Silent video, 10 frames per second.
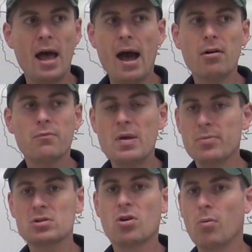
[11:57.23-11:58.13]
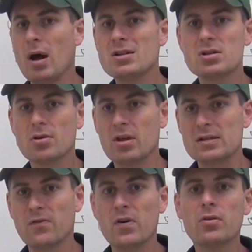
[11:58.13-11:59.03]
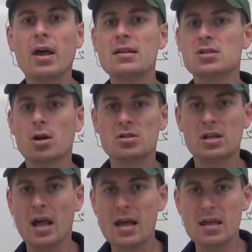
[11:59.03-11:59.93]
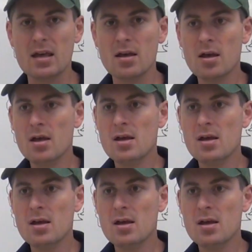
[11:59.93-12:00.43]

out of people's garages or things. Phil Knight starts Nike,